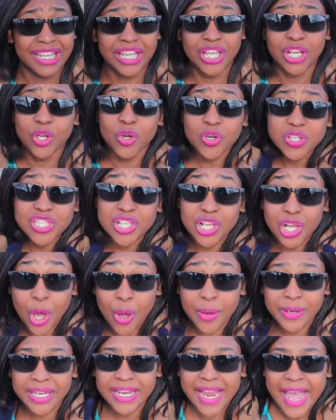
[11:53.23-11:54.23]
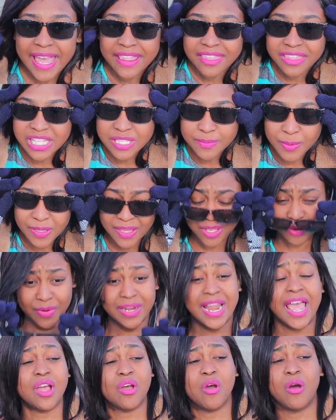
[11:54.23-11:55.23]
it looks cloudy like this, but then
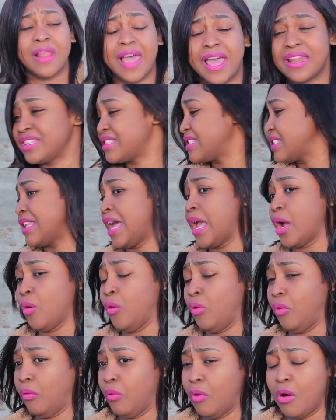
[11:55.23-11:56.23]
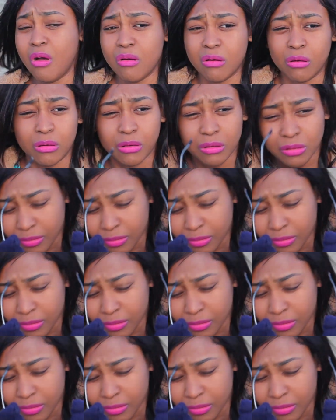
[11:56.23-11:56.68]
when I go like this, it's like, whoa.